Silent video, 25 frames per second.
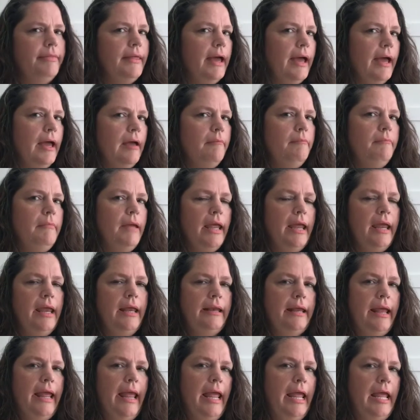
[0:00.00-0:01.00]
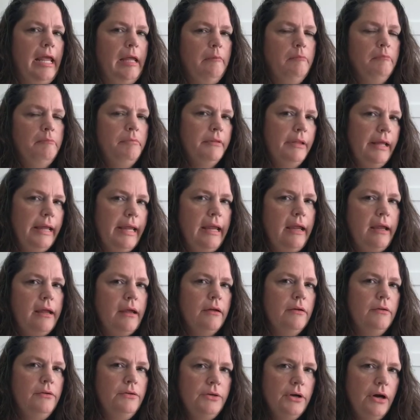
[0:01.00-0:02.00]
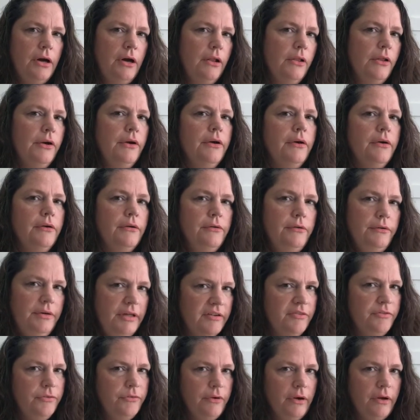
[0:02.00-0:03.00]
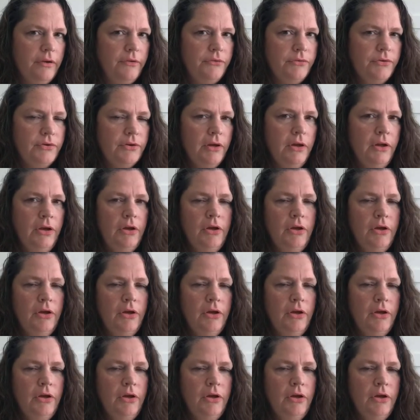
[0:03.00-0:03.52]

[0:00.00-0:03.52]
that made a blank dollar difference.